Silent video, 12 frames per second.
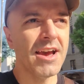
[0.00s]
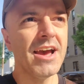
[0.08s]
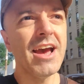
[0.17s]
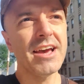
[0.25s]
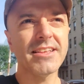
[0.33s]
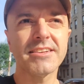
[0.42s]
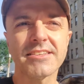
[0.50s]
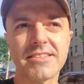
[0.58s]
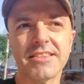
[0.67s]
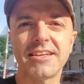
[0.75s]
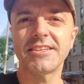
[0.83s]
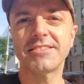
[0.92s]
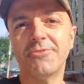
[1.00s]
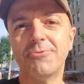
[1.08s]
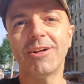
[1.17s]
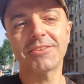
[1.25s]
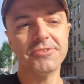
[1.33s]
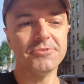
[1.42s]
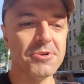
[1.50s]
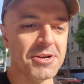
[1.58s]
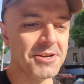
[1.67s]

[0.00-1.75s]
And that doesn't lend itself well to